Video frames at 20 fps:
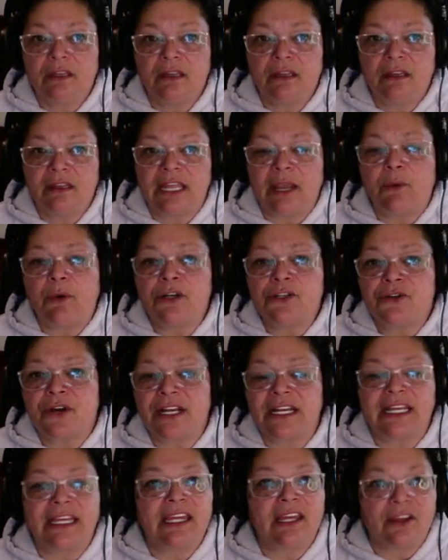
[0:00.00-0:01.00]
They weren't
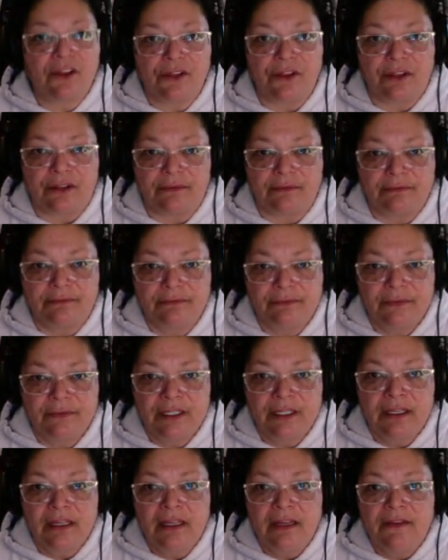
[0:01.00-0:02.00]
trying to kill them;
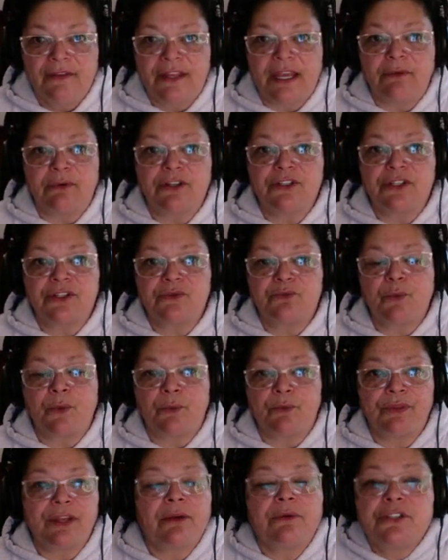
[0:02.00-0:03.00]
they were just
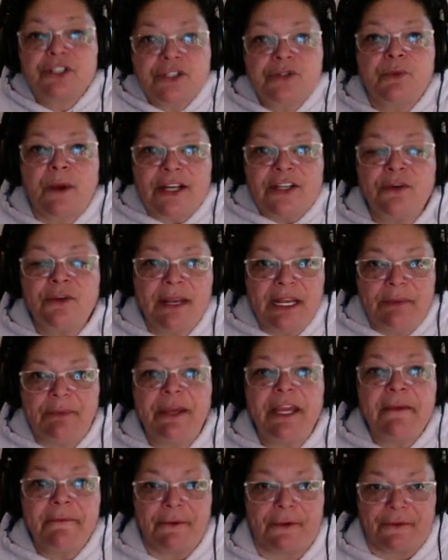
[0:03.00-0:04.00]
there were just way too many
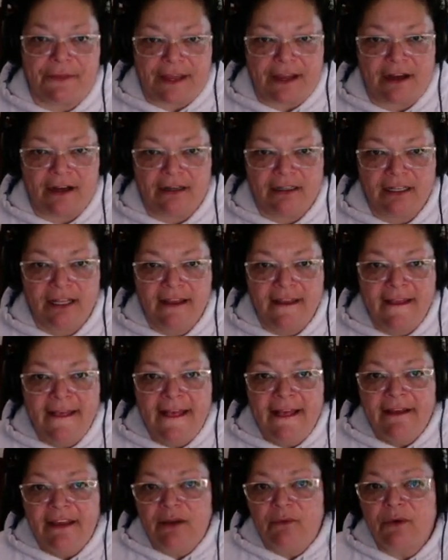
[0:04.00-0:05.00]
people there.
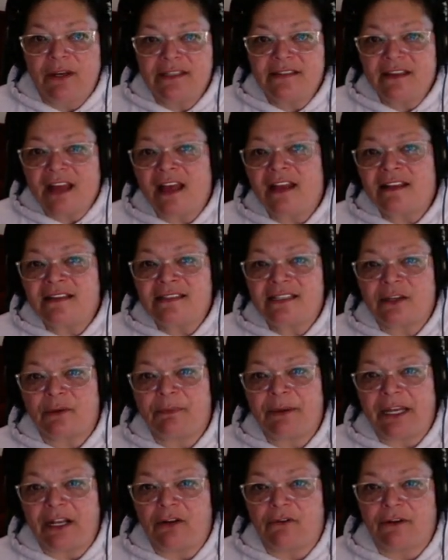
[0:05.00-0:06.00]
It was not until
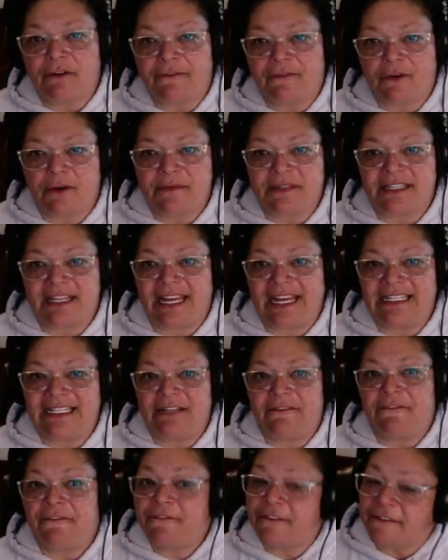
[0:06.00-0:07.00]
penal reforms in the
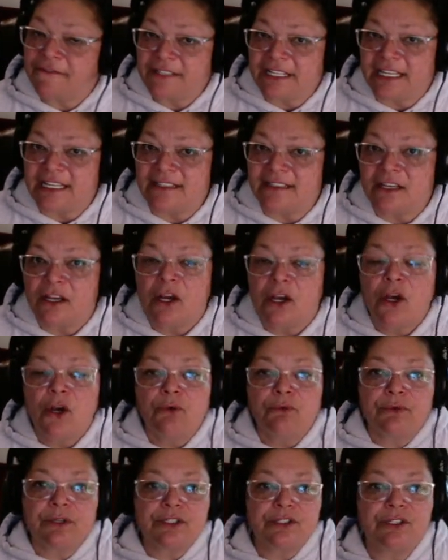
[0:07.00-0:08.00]
1850s
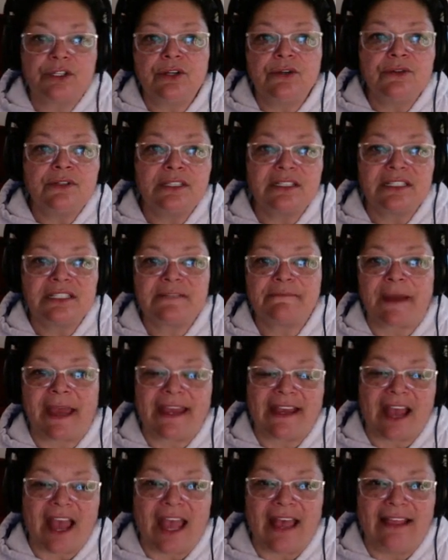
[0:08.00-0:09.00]
reduced
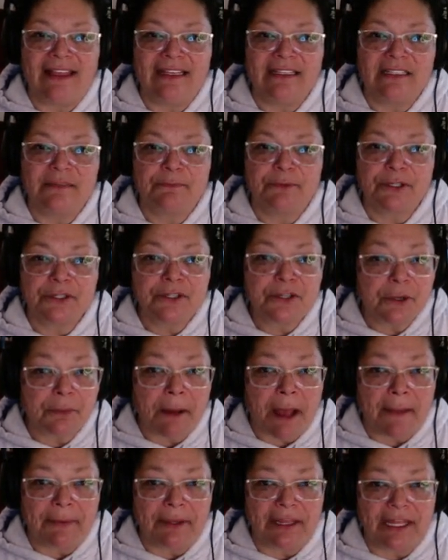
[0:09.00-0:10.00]
Spike Island's prisoner
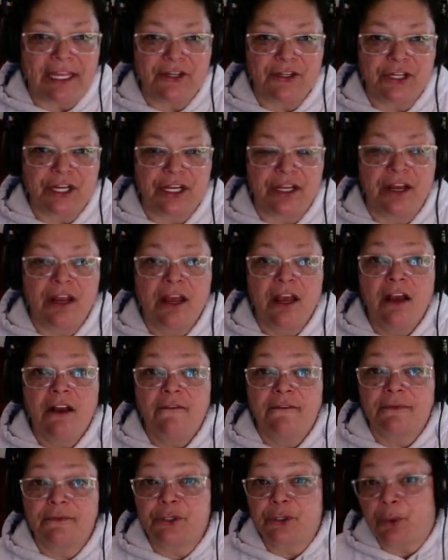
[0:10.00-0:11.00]
population
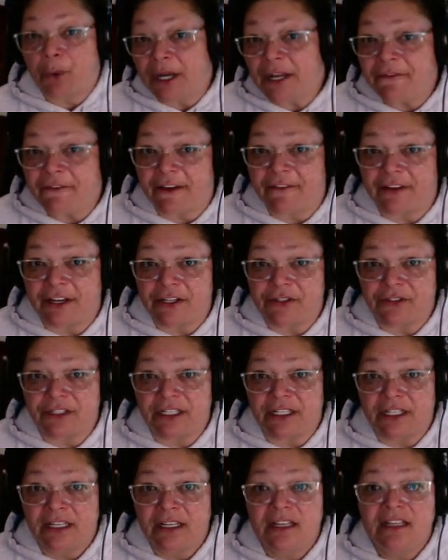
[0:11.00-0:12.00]
from
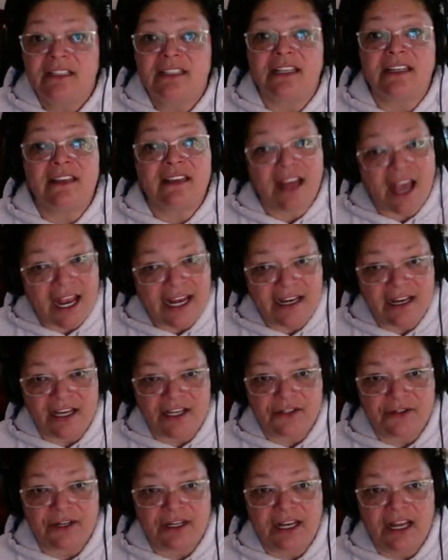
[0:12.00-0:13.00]
2,500 to
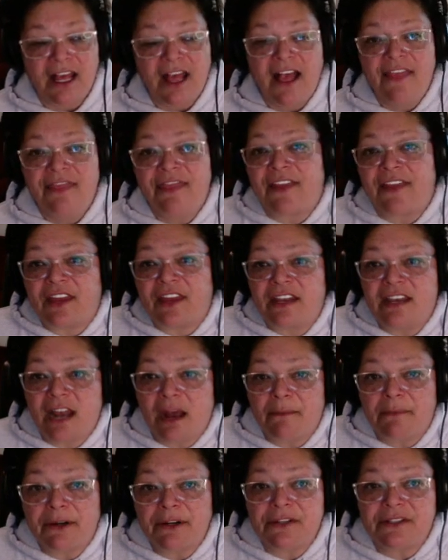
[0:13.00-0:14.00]
900 that the
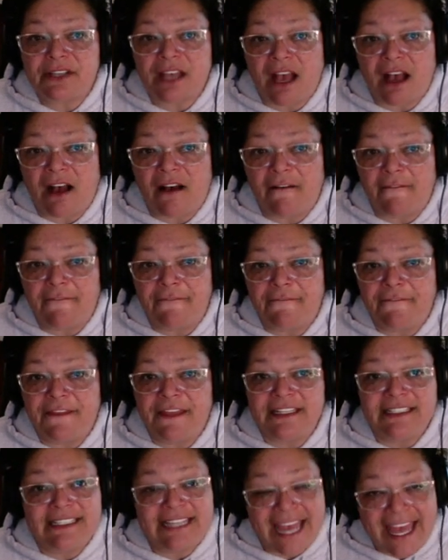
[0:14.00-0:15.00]
numbers of the
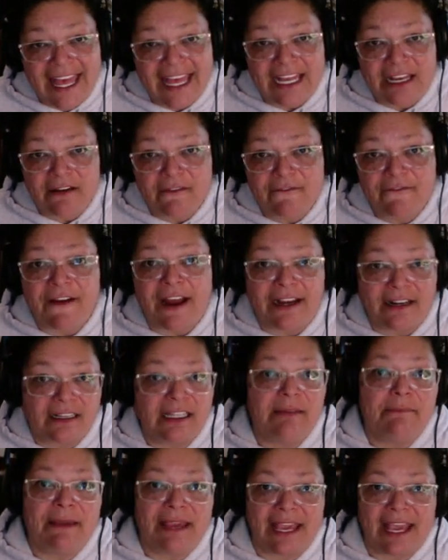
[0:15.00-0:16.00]
dead
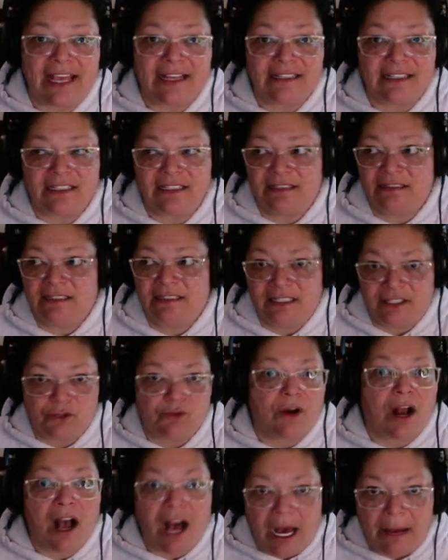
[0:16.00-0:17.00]
finally began to, to
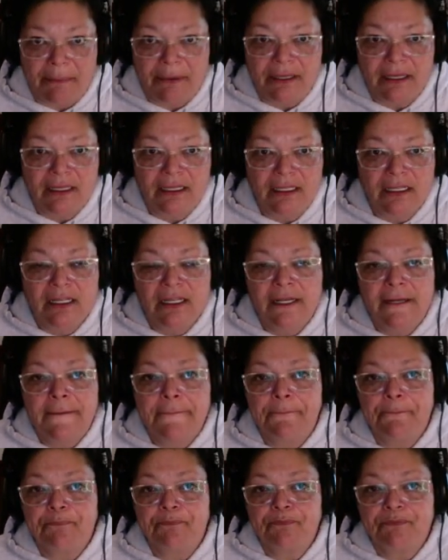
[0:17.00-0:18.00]
drop.
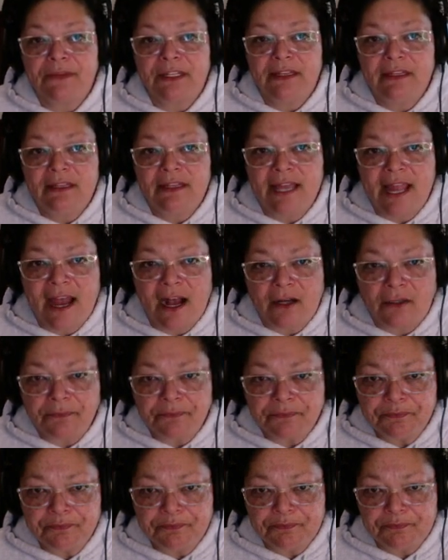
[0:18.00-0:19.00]
Now,
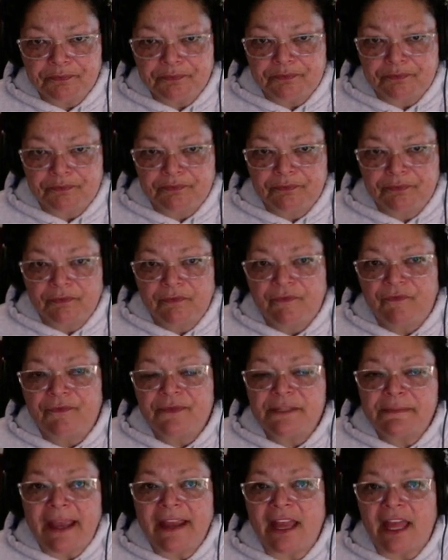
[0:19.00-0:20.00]

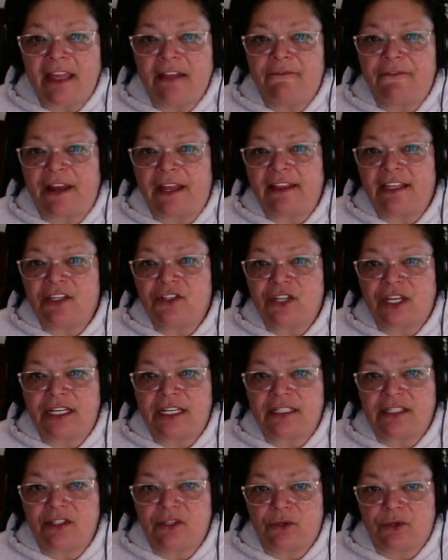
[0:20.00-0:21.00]
Spike Island finally shut
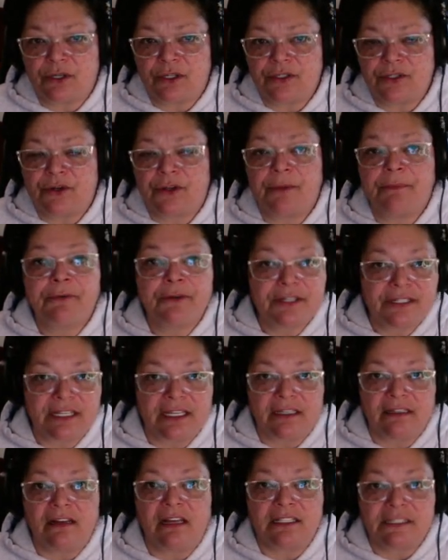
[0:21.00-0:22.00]
its doors, or the
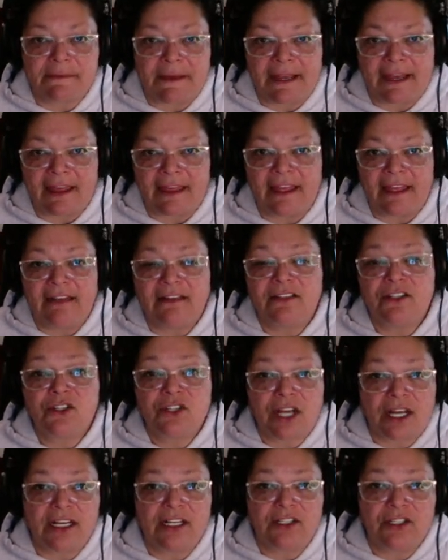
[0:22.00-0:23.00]
prison on Spike Island
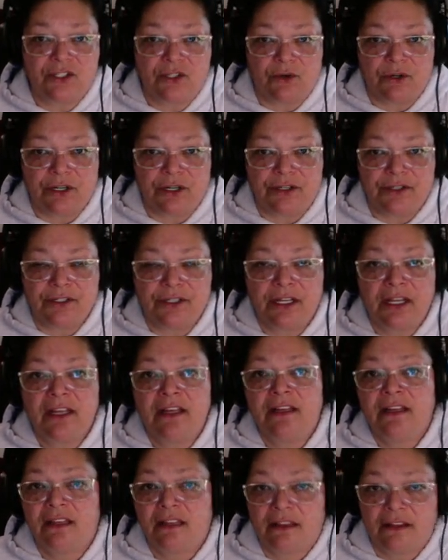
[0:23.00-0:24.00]
shut its doors,
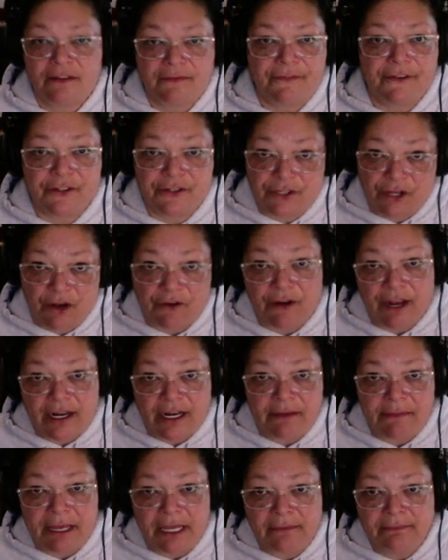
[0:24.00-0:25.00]
the first go round,
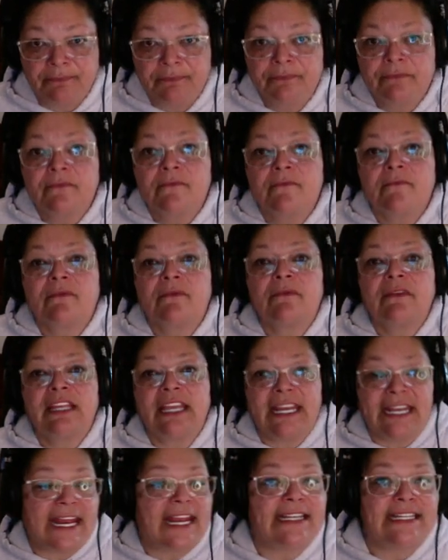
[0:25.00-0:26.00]
I mean,
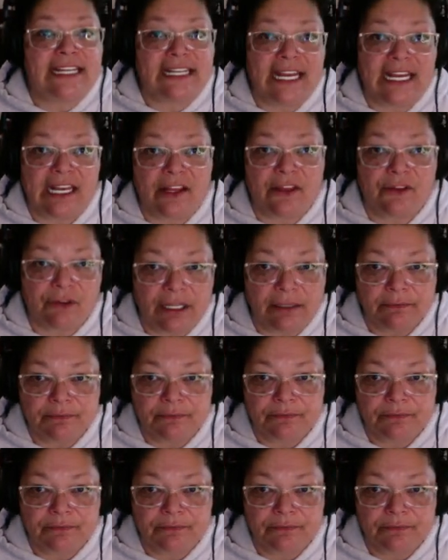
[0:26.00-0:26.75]
in 1883,